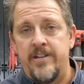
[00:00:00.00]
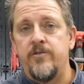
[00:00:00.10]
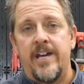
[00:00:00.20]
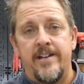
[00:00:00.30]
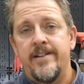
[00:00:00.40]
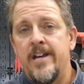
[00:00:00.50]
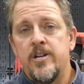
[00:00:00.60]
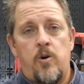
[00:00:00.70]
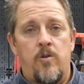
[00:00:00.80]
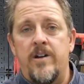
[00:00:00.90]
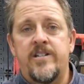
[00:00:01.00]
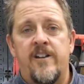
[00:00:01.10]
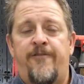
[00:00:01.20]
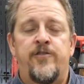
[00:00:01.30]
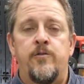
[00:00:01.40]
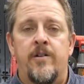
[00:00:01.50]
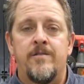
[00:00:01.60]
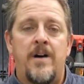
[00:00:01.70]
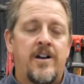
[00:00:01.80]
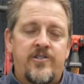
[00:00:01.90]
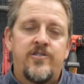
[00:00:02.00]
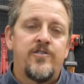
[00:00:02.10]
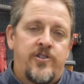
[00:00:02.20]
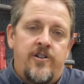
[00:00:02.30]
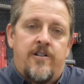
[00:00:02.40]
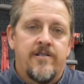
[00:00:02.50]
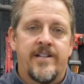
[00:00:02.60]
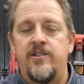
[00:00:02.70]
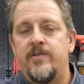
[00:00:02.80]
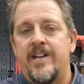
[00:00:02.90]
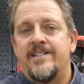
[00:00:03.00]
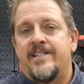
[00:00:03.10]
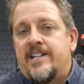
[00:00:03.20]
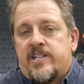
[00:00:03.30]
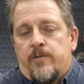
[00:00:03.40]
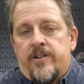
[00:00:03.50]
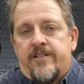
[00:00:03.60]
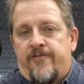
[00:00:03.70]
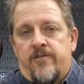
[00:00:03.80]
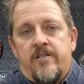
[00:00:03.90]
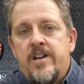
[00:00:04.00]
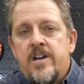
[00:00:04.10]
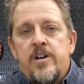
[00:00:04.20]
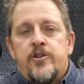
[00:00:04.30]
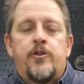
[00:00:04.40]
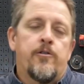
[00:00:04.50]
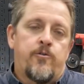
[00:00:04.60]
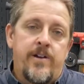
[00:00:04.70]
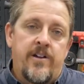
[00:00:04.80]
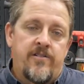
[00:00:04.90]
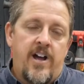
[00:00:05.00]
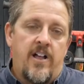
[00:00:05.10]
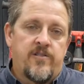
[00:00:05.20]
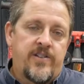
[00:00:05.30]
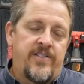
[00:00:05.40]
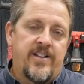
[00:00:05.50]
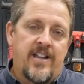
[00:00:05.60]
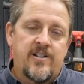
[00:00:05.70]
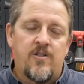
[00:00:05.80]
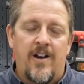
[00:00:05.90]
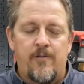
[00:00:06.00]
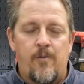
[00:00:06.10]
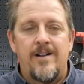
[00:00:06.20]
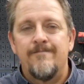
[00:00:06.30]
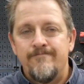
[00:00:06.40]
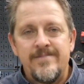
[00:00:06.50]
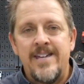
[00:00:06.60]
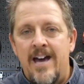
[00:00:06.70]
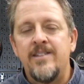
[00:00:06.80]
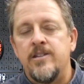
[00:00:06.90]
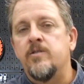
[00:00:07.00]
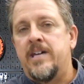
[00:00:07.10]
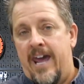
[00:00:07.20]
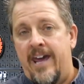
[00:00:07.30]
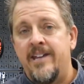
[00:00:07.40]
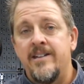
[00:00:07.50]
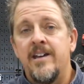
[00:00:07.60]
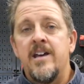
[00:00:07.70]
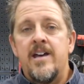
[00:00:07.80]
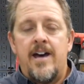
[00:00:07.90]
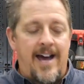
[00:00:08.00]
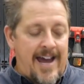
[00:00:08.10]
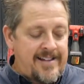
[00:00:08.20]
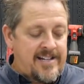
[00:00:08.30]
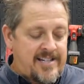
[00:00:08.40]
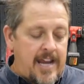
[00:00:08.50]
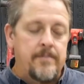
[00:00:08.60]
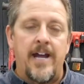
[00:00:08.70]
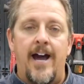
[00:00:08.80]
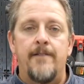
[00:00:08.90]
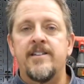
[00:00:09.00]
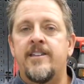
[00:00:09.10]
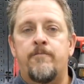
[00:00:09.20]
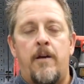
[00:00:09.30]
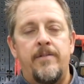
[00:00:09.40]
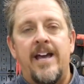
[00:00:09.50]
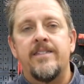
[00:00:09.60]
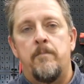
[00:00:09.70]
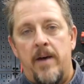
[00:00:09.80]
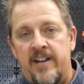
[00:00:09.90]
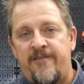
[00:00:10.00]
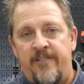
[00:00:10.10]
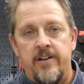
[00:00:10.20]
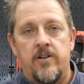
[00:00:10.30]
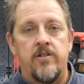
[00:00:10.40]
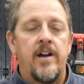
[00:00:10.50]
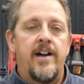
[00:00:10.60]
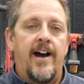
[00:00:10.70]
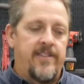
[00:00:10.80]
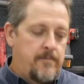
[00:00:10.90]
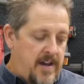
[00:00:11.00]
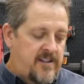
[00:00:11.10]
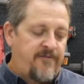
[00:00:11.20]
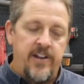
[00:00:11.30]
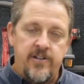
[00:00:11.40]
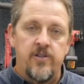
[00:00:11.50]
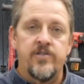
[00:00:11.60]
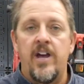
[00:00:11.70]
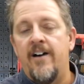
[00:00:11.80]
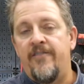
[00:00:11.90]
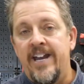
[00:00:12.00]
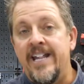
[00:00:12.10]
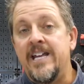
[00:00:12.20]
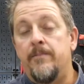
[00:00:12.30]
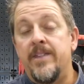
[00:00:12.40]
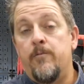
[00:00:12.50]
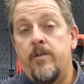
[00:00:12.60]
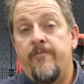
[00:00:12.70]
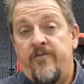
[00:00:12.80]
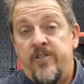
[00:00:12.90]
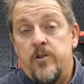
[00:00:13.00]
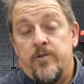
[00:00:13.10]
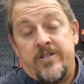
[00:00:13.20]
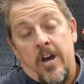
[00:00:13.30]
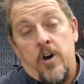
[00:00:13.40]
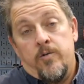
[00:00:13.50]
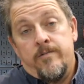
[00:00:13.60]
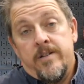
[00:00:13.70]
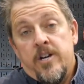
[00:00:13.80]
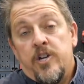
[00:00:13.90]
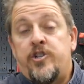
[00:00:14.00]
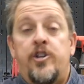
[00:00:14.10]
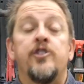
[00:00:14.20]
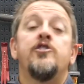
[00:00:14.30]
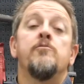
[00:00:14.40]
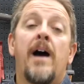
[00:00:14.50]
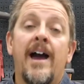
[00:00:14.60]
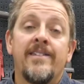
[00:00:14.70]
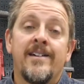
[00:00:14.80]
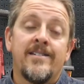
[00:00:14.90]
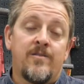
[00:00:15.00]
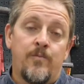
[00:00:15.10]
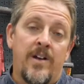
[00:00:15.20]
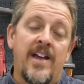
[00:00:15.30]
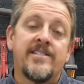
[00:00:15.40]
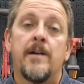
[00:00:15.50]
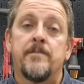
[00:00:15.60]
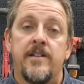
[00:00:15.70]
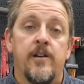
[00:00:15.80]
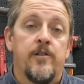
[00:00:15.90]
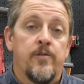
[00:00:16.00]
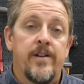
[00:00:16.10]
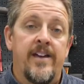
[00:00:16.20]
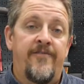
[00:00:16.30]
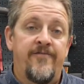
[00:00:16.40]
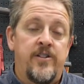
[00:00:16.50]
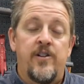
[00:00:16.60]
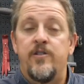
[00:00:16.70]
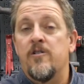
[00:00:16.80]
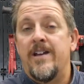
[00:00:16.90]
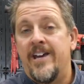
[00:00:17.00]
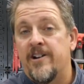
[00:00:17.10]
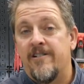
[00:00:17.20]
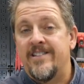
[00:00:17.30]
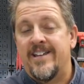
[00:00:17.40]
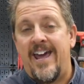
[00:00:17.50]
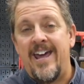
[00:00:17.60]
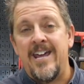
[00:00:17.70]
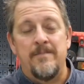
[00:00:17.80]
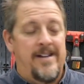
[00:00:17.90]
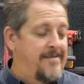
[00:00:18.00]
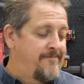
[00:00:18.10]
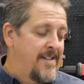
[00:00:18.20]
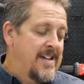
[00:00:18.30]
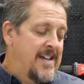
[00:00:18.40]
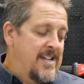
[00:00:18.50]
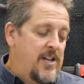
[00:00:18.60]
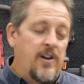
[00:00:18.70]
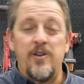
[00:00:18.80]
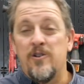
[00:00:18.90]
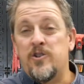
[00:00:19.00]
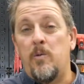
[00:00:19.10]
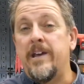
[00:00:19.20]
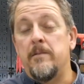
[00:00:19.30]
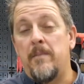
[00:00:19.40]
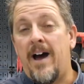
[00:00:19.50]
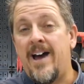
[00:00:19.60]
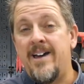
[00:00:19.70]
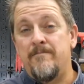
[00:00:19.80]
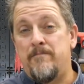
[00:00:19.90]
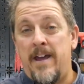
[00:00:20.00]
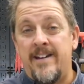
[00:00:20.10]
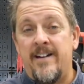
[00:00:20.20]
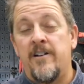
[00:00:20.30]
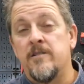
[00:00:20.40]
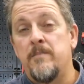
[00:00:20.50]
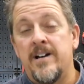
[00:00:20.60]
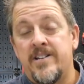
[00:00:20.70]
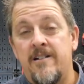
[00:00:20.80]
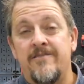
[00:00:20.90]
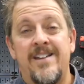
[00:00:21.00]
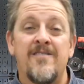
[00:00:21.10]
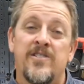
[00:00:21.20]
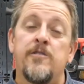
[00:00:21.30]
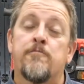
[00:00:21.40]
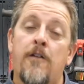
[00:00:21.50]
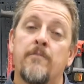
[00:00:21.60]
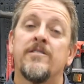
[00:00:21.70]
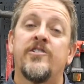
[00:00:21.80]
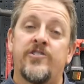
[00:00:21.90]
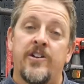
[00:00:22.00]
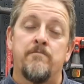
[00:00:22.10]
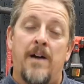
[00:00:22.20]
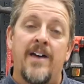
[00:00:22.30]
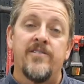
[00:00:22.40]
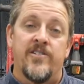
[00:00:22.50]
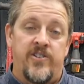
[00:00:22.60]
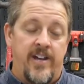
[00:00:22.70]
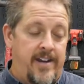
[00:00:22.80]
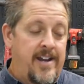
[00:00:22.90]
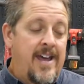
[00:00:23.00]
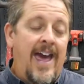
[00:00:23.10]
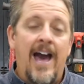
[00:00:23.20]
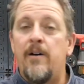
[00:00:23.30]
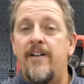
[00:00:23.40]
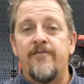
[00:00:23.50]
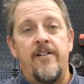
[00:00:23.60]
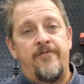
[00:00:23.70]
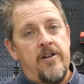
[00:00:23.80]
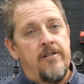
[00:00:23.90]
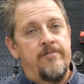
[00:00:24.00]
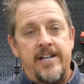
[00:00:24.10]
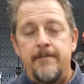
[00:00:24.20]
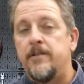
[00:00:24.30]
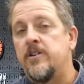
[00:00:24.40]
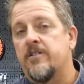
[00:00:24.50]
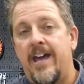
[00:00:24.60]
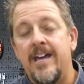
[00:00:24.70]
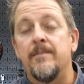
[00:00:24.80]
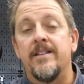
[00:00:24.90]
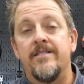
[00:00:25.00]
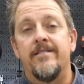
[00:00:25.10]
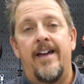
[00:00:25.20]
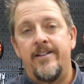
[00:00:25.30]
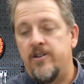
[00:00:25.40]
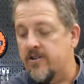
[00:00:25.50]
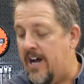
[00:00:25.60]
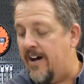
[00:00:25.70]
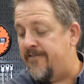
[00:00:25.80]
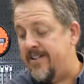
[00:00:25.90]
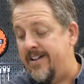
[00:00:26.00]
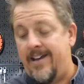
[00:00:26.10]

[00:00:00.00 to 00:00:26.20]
Can you get torque wrenches for two hundred bucks? Sure. Can you get decent ones for two or three hundred dollars in the electronic realm? Yeah, you can. Uh, at the same time, this has probably got the best feel, uh, the best features of any of them that we've reviewed. So should you buy this? Well, that's up to you. If you know you're entering the game and you know, you're squeaking by and paying a hundred bucks here and there, then you probably shouldn't buy this yet. However, if you're deep in your game and, and you're confident